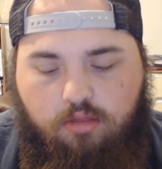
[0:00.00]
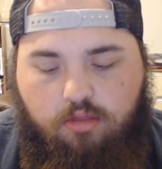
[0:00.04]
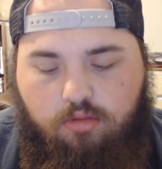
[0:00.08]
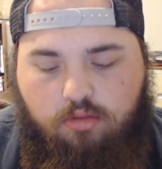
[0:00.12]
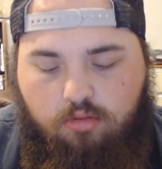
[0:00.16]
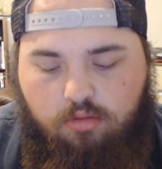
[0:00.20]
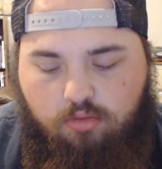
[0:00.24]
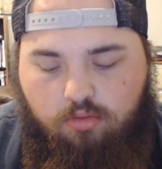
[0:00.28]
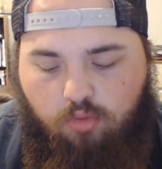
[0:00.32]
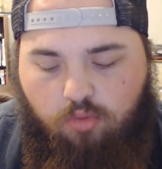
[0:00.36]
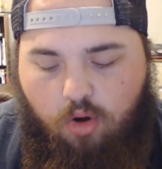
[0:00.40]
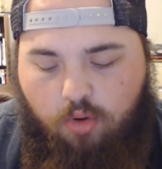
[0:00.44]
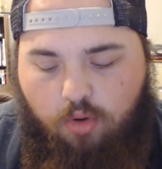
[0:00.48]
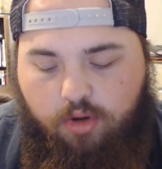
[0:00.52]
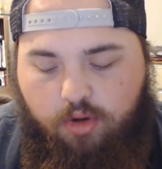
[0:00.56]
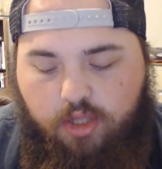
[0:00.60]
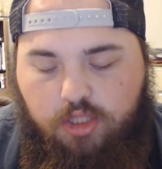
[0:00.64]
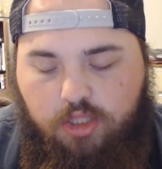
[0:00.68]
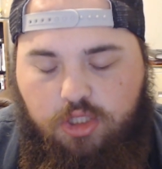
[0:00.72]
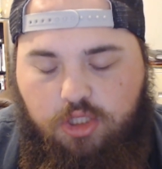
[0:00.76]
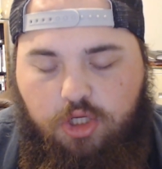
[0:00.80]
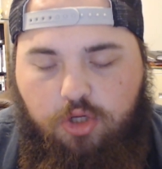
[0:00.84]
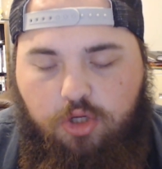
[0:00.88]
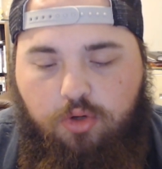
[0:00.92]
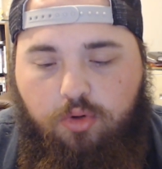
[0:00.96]
thrown
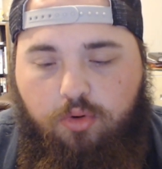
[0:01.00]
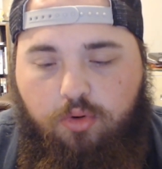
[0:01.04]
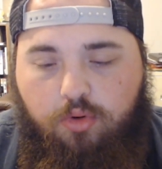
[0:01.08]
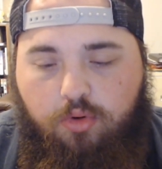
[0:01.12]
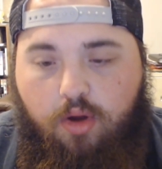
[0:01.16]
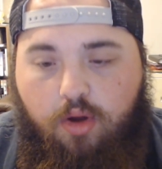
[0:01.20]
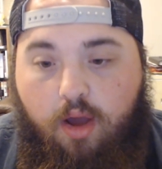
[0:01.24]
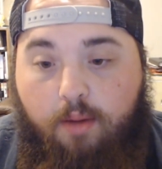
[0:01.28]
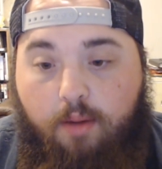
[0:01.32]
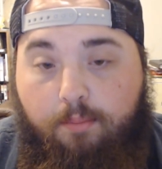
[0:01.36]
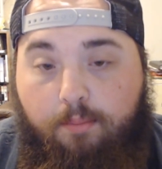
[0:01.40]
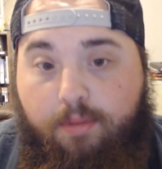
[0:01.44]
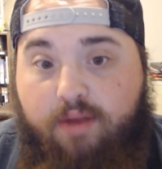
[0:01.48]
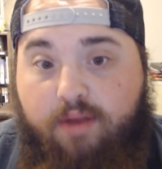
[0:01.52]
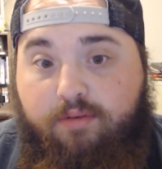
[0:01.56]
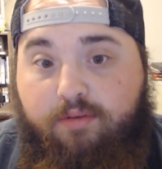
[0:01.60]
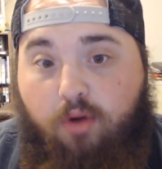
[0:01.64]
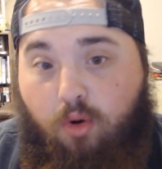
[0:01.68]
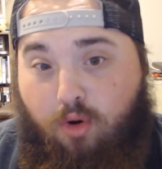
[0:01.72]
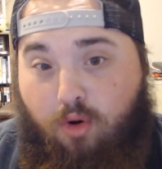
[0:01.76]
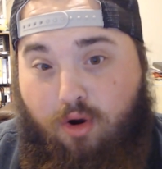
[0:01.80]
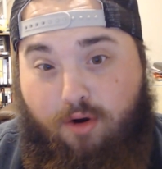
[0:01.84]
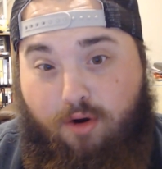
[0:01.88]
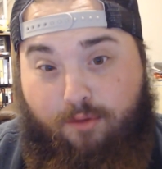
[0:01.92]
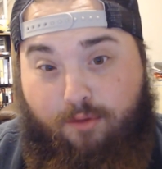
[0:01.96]
into a bit of a
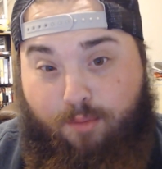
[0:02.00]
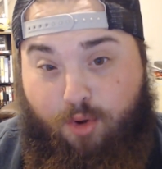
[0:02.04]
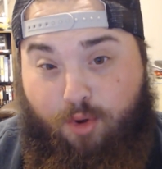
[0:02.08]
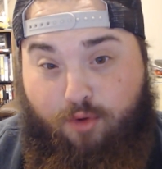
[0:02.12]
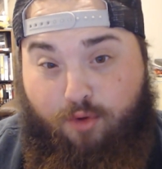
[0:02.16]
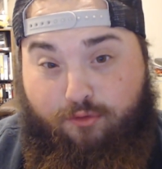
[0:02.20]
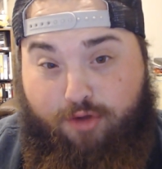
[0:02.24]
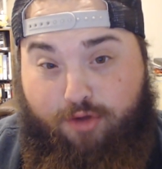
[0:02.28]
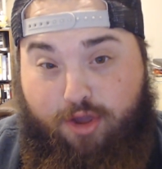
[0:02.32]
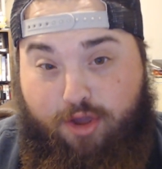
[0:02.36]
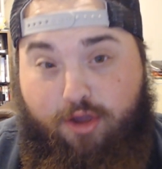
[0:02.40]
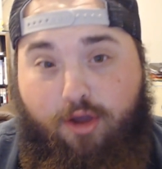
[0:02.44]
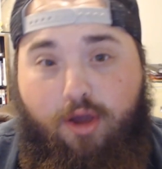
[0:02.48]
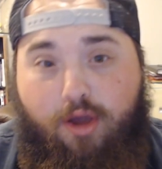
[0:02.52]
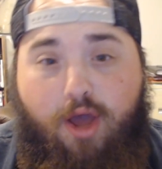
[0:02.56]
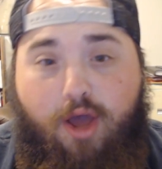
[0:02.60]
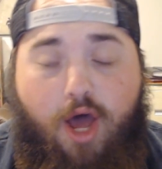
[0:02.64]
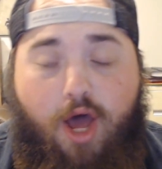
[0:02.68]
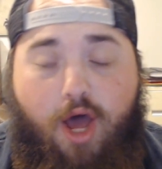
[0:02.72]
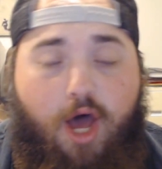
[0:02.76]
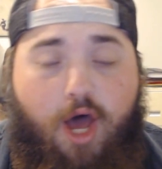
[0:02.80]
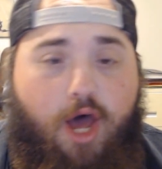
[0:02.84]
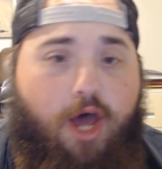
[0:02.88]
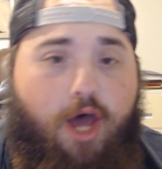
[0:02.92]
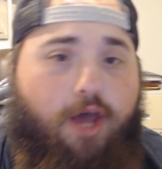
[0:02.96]
horror movie,
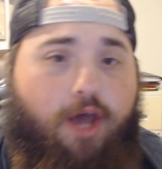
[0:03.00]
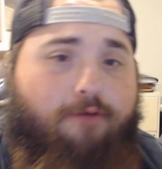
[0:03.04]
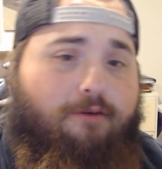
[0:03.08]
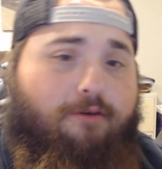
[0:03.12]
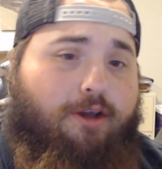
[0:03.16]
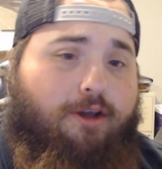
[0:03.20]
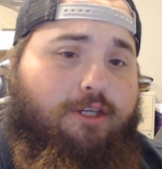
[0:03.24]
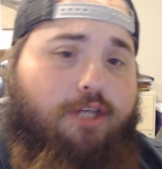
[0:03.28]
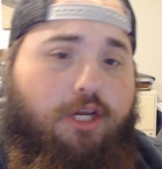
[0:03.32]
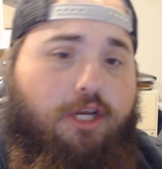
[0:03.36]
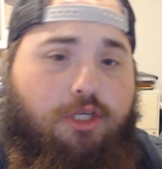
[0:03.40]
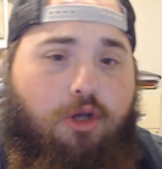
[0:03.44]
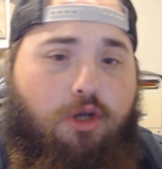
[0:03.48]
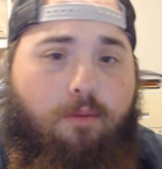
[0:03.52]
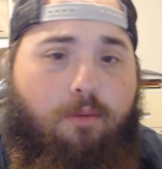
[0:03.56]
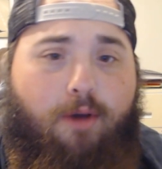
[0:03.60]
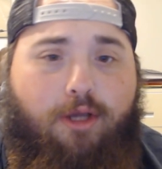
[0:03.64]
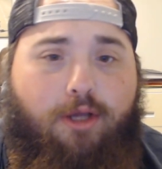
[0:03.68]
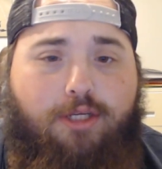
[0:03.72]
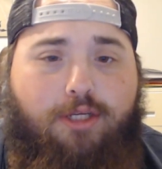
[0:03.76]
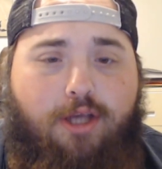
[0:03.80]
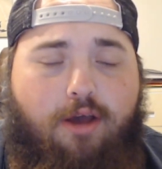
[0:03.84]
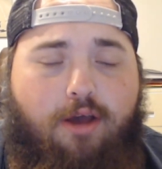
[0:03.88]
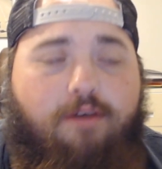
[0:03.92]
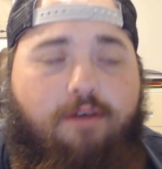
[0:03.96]
if I say so
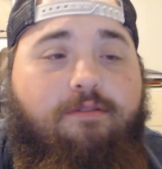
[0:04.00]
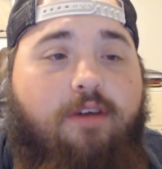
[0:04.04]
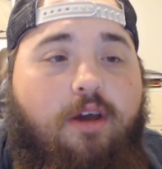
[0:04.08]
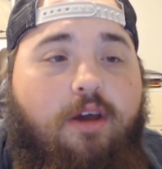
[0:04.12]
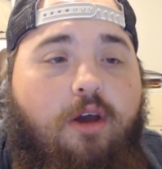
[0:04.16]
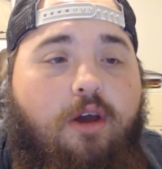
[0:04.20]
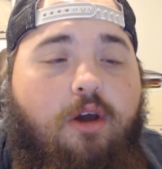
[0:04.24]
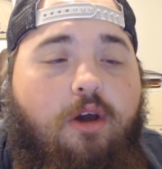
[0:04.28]
myself,